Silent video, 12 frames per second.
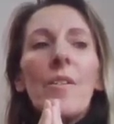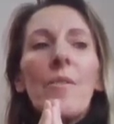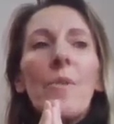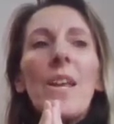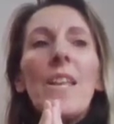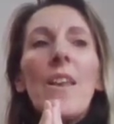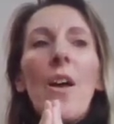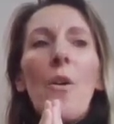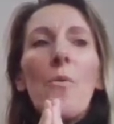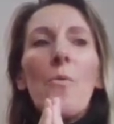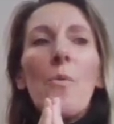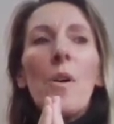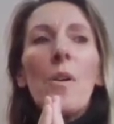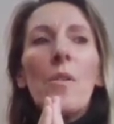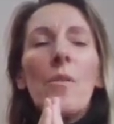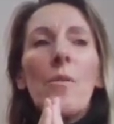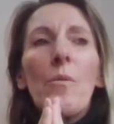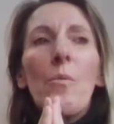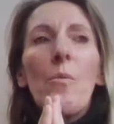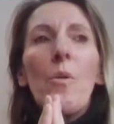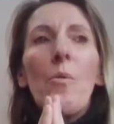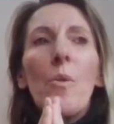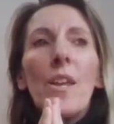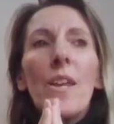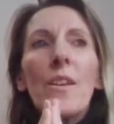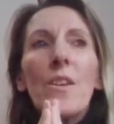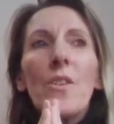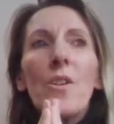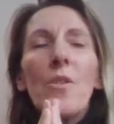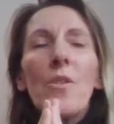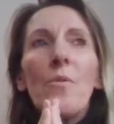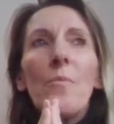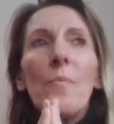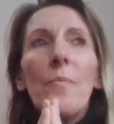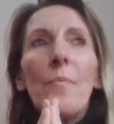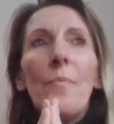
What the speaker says: We know what we need to do